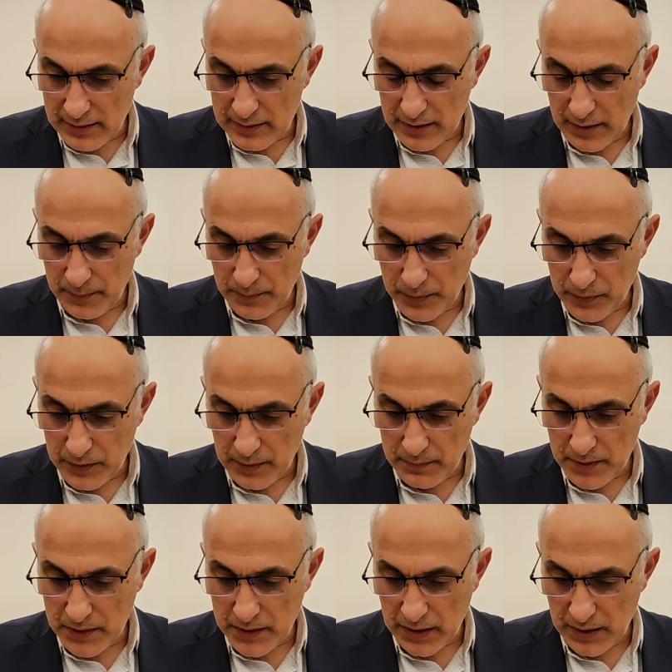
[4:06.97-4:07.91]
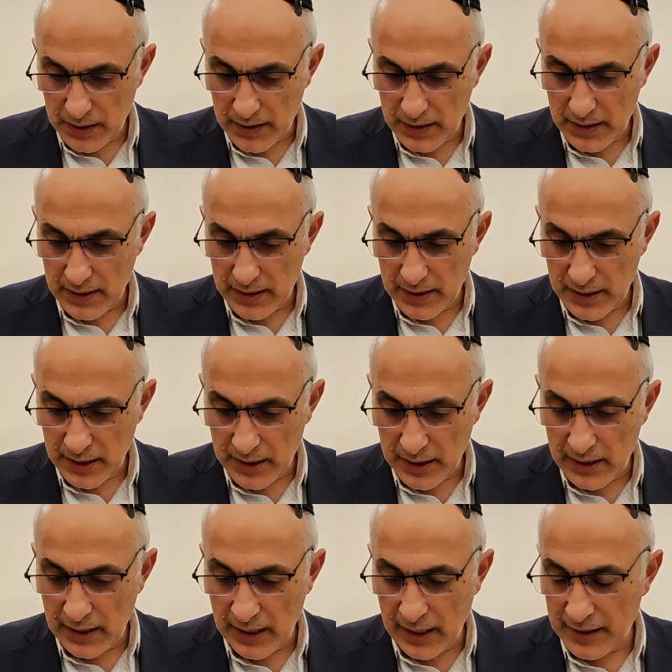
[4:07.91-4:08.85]
They put the Mishkan in
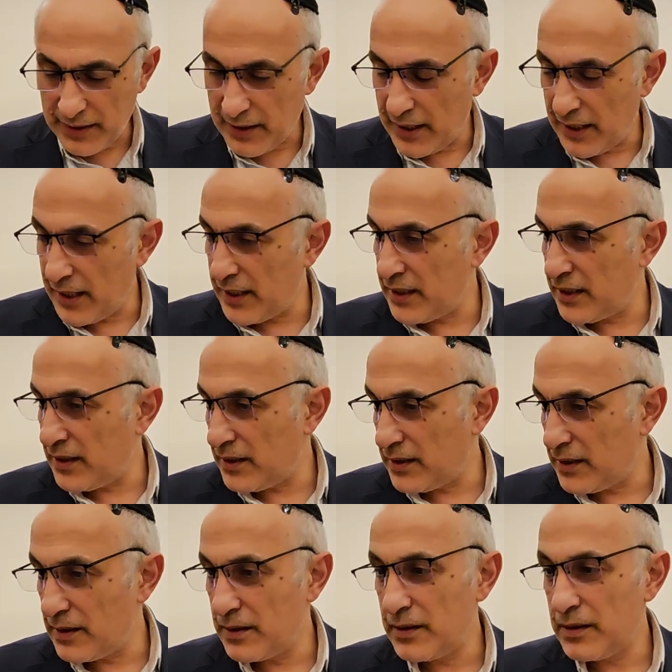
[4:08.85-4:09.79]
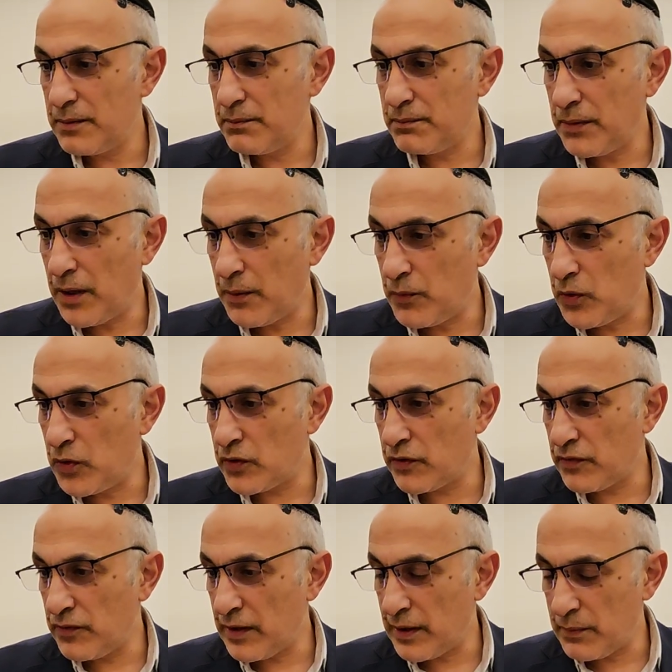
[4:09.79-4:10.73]
Gilgal, and then
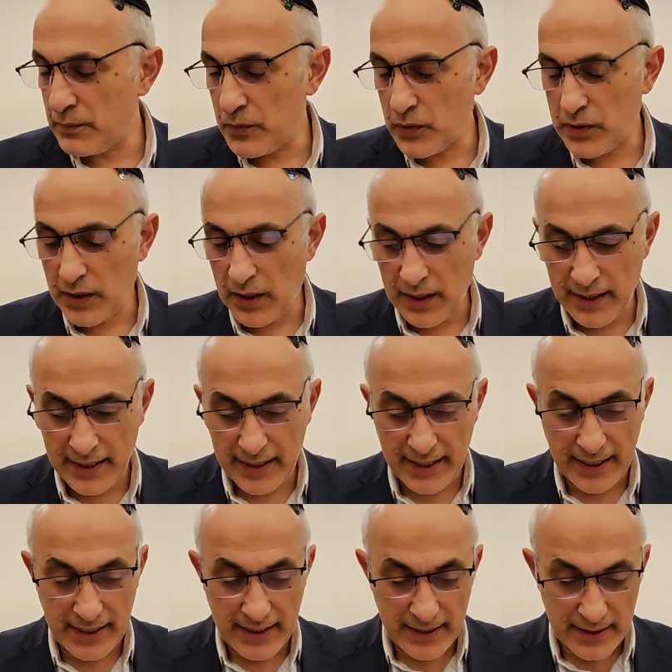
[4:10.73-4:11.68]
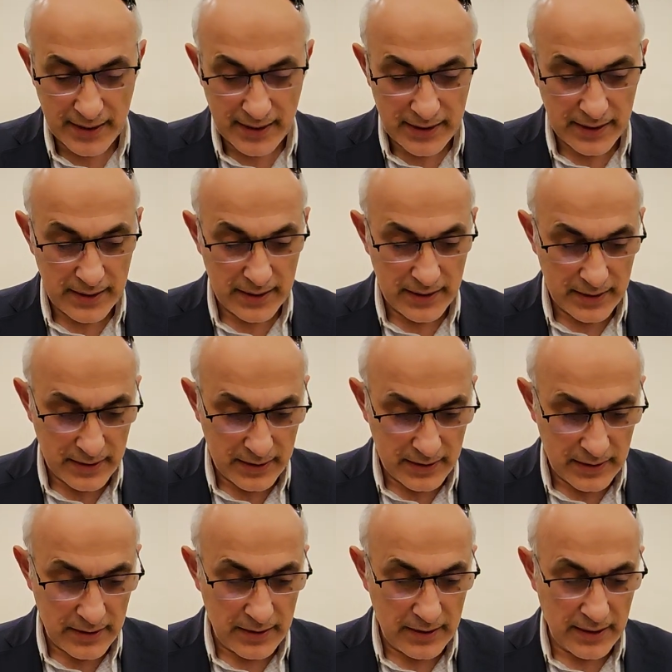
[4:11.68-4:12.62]
Bamot were mutar again,
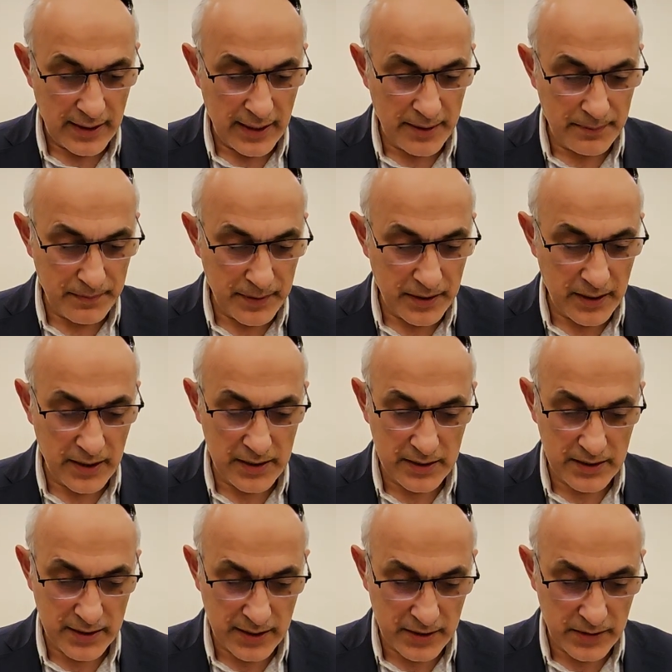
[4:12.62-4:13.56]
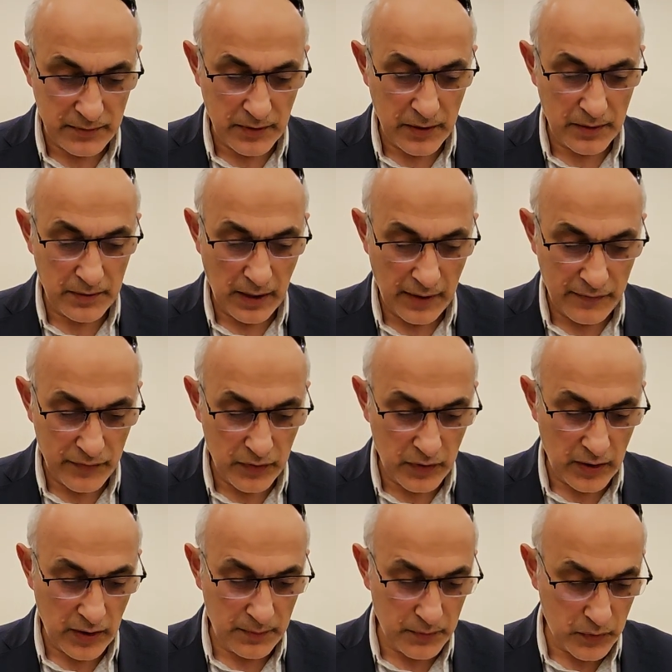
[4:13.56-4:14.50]
right? Because it says, well, they have to
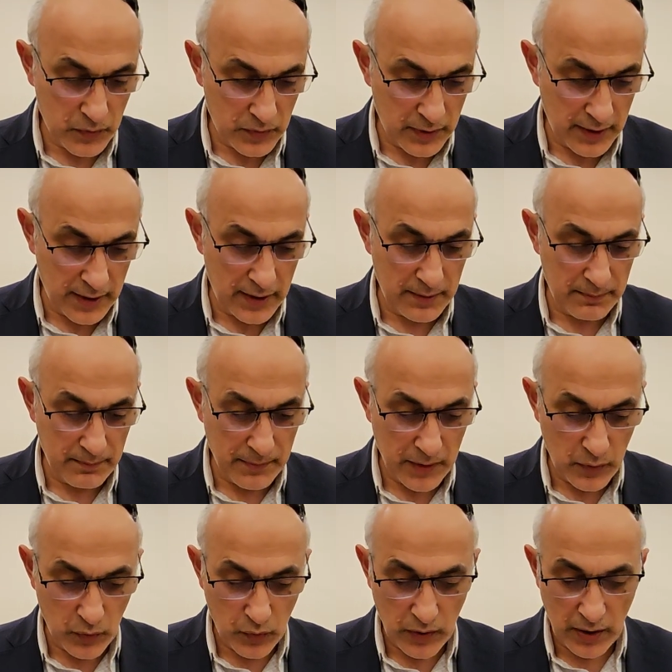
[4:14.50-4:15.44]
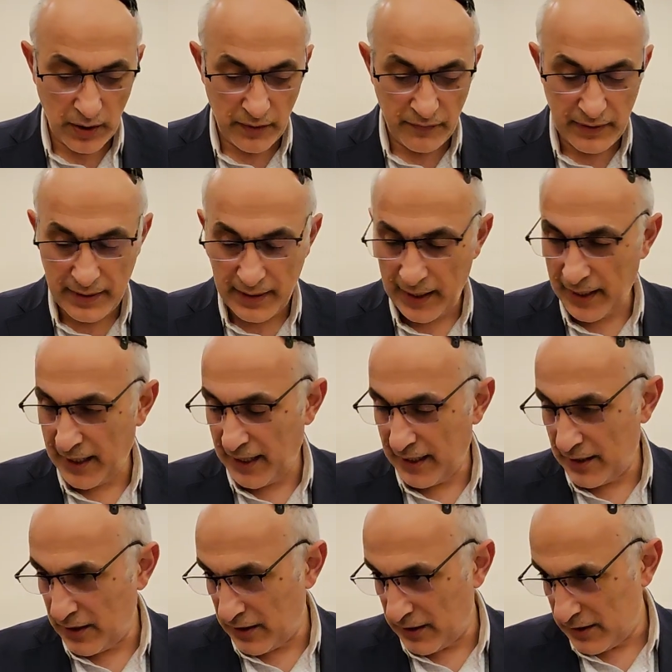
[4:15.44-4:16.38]
come to the Menucha
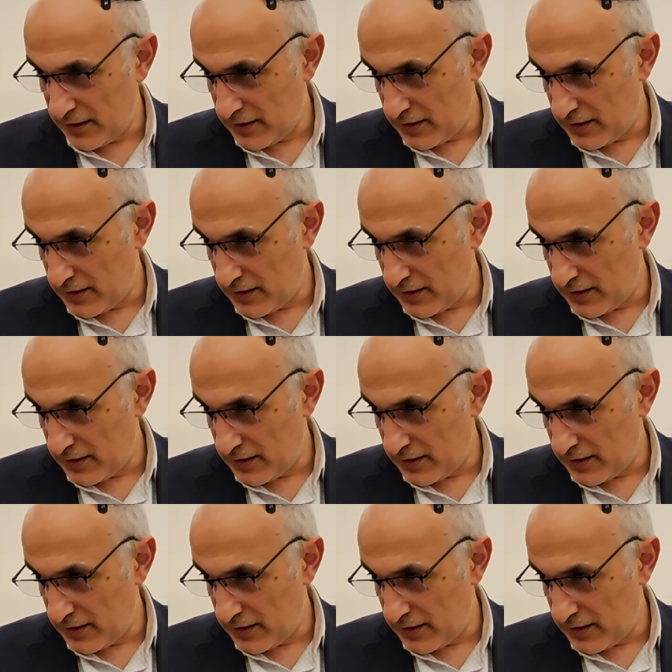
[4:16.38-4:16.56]
Benachala.